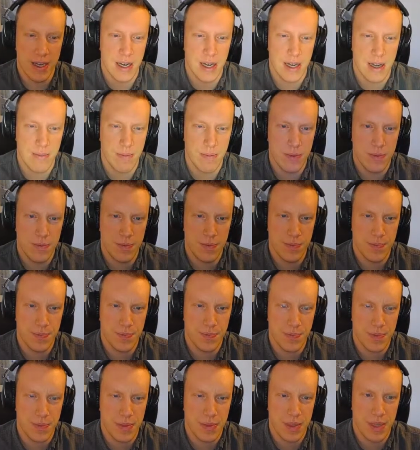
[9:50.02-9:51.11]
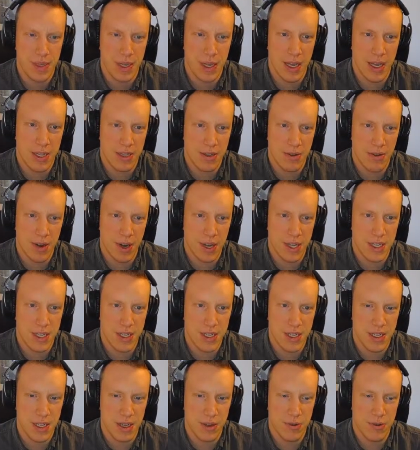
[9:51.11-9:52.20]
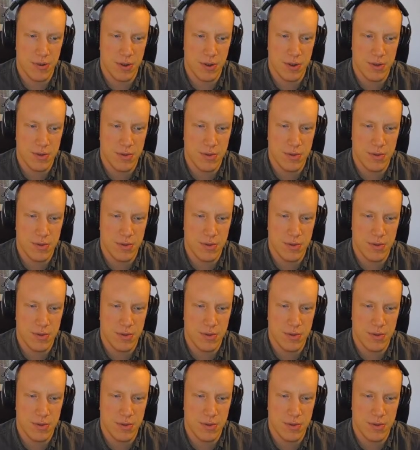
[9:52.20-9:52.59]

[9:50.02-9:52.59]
type, as grass is neutral.